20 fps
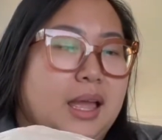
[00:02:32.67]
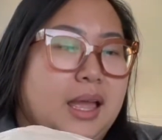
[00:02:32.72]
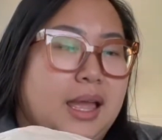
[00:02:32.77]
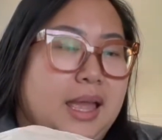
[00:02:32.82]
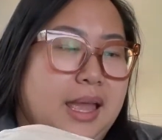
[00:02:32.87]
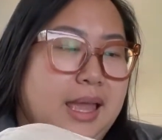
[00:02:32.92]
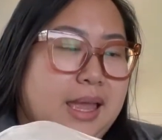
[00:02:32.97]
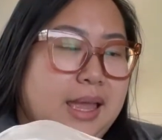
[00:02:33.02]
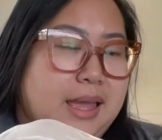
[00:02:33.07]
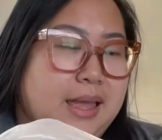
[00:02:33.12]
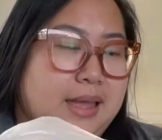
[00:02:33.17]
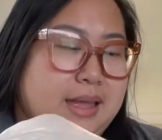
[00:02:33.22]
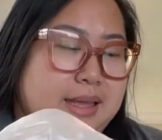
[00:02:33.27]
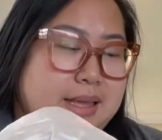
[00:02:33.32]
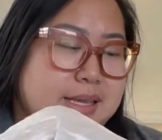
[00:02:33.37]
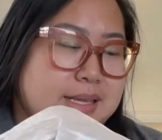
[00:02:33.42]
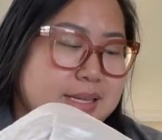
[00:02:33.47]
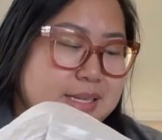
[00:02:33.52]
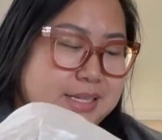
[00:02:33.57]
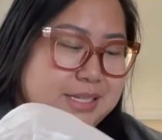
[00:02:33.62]

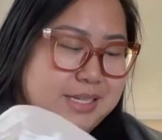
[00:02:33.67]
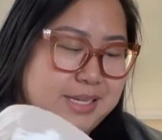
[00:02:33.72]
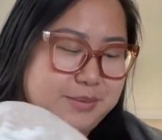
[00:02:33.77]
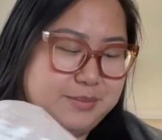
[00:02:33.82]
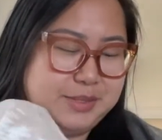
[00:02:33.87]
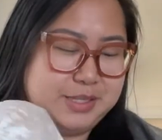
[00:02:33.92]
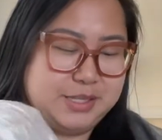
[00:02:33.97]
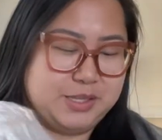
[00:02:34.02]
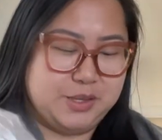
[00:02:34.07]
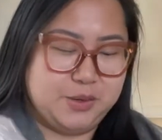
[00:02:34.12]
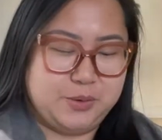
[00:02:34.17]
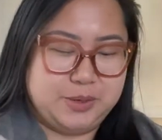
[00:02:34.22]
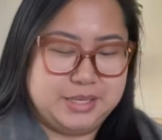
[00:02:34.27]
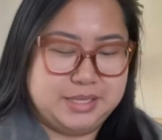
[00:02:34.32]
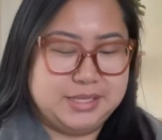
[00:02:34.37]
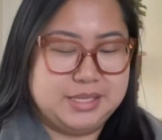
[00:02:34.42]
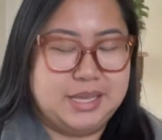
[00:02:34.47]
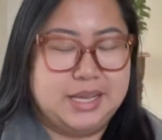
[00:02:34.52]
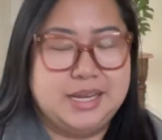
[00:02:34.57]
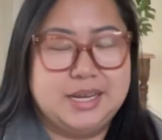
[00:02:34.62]
And I'm so
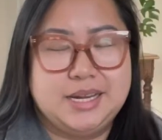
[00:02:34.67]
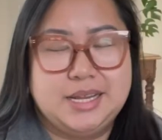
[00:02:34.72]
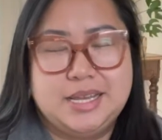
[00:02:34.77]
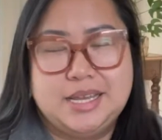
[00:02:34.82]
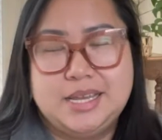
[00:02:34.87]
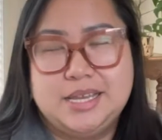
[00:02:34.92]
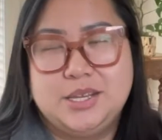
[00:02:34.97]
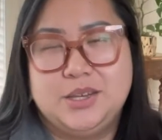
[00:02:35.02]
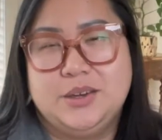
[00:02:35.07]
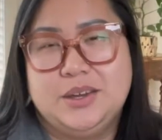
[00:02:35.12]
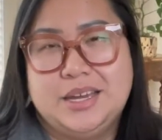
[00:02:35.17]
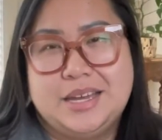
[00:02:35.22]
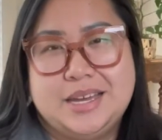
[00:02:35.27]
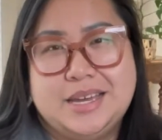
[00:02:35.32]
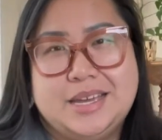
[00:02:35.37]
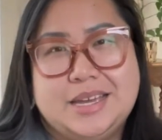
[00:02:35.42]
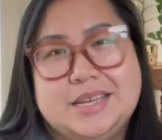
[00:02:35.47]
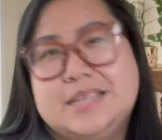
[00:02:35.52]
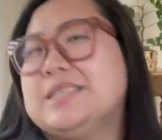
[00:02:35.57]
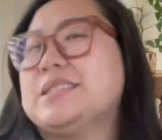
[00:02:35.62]
excited, you
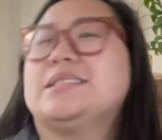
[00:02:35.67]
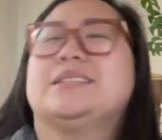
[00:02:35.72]
guys.